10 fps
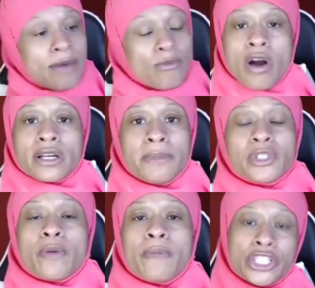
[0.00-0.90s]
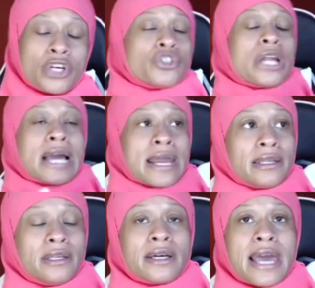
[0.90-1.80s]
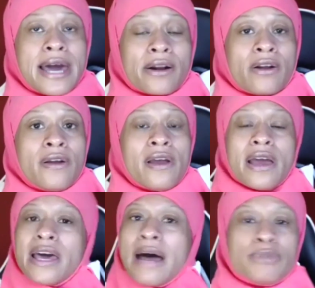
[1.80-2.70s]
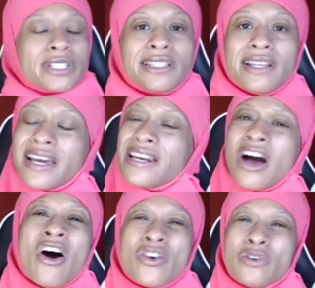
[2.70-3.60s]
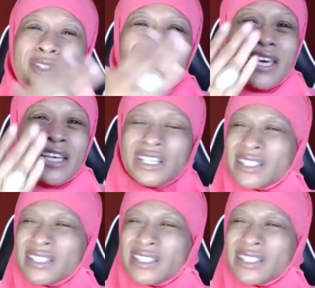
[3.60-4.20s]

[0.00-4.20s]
like walked in between my children. I gotta look at her and I'm just looking. Now all you see is